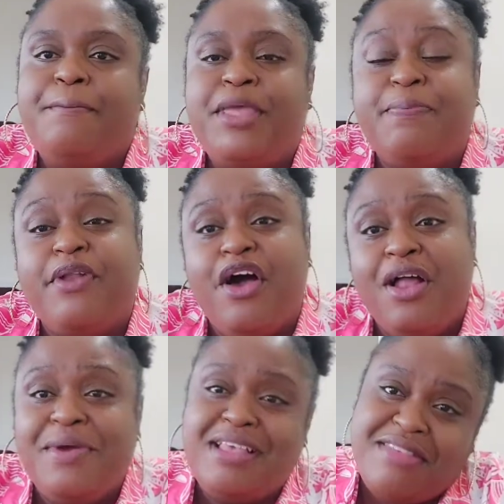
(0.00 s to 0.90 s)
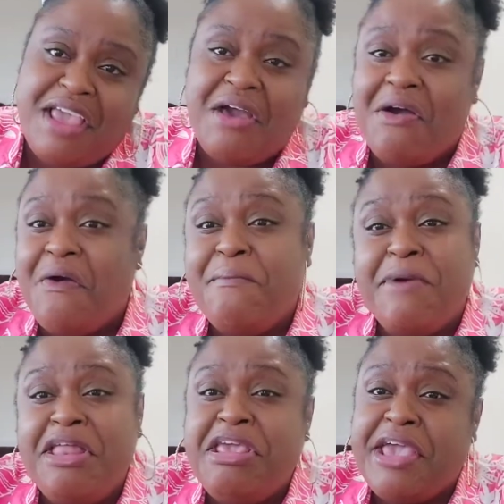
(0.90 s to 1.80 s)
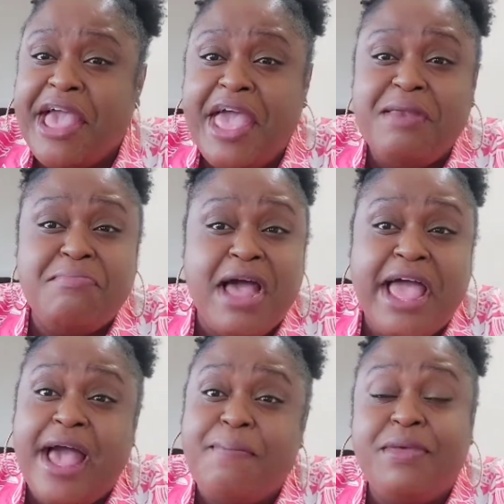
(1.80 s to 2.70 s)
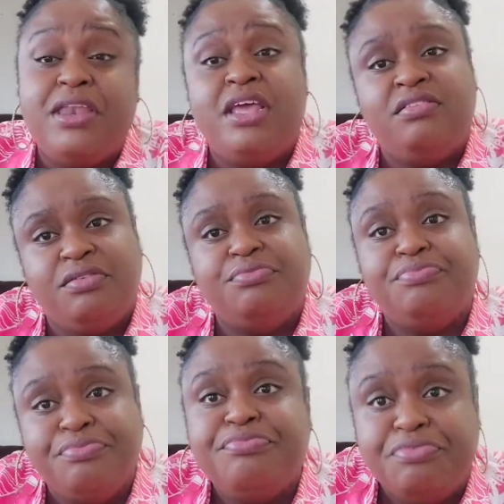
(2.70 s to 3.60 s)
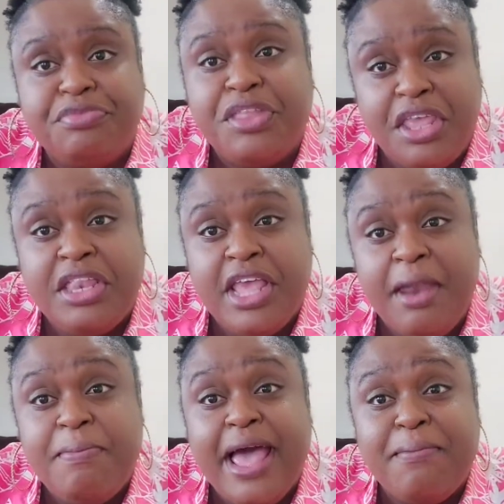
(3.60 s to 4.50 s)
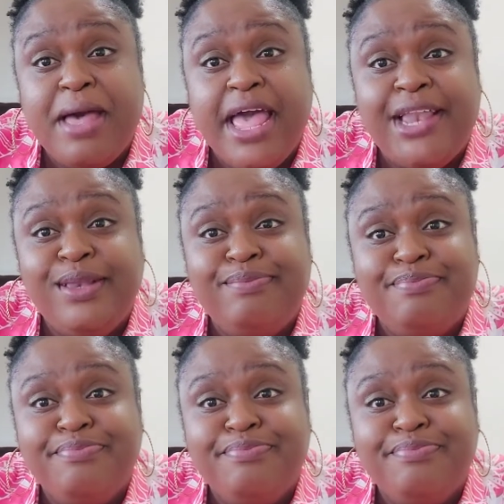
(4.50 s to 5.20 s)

People always say, oh, money can't buy happiness. It can buy mine.